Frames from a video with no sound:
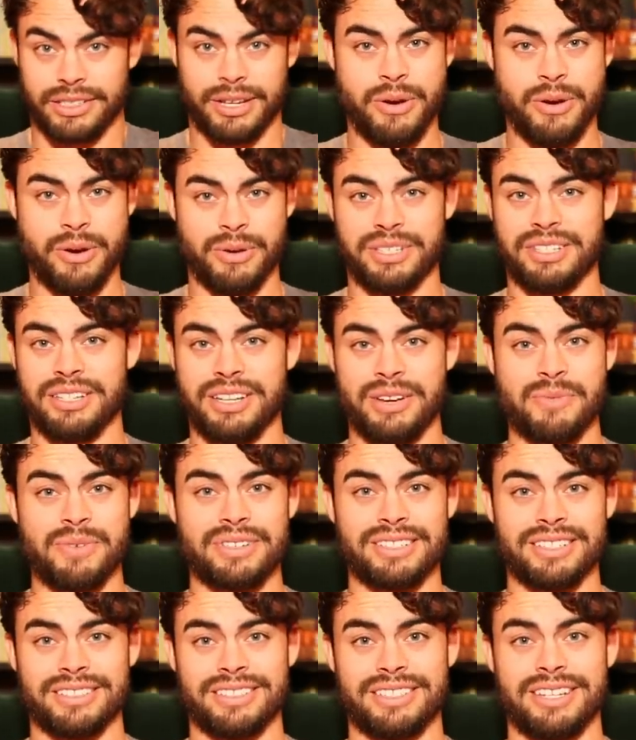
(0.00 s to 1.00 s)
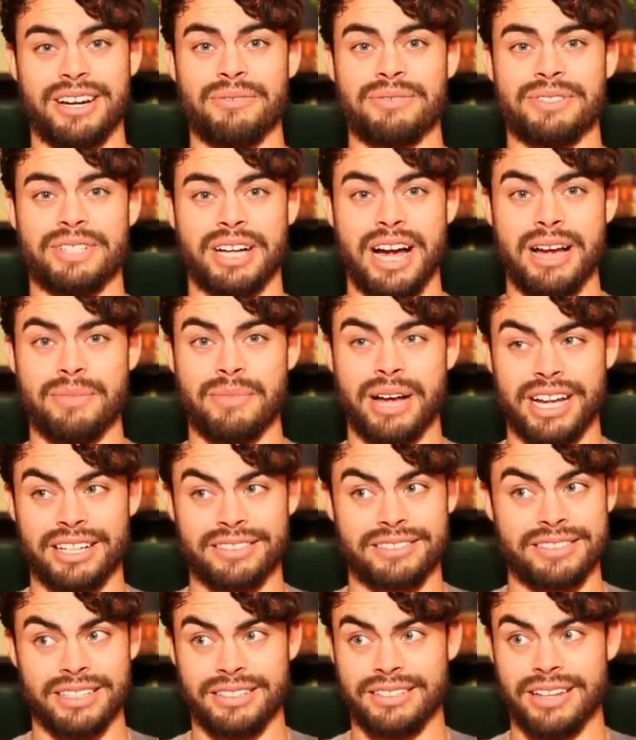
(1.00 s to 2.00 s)
It was, it was a tough time. I
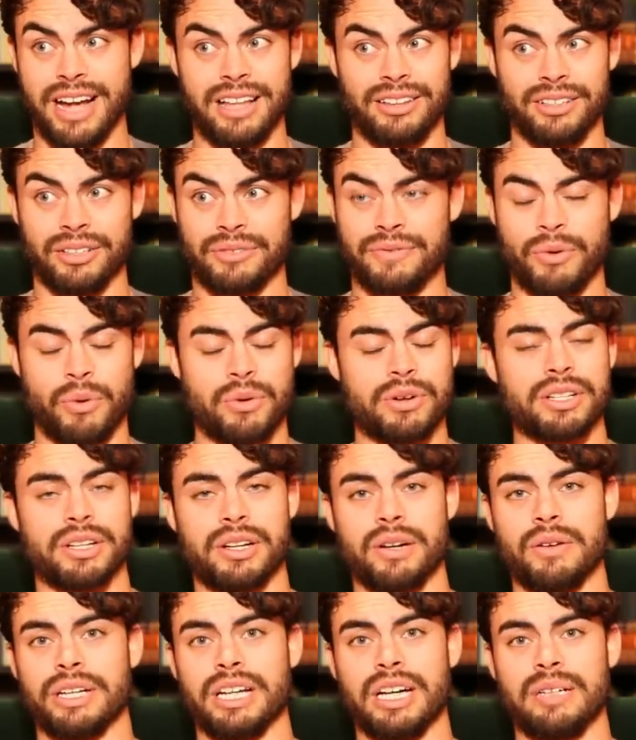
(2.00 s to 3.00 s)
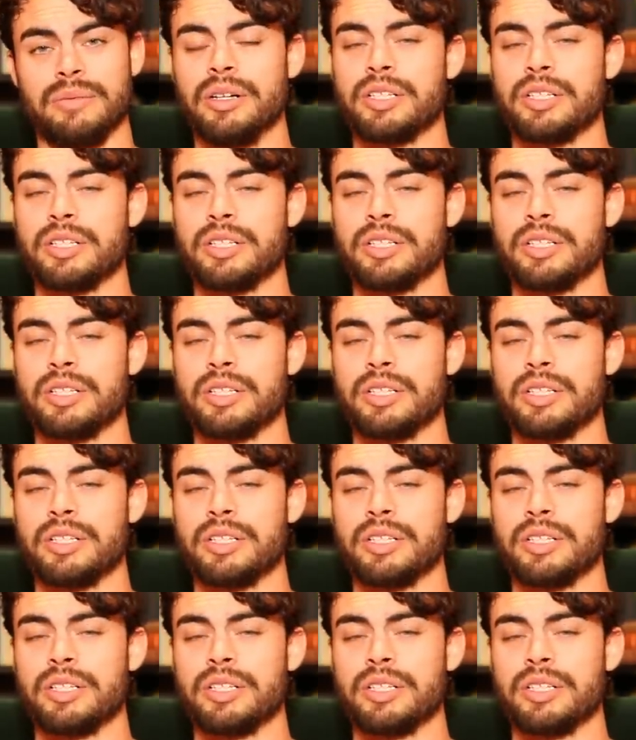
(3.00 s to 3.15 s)
did not look forward to going out.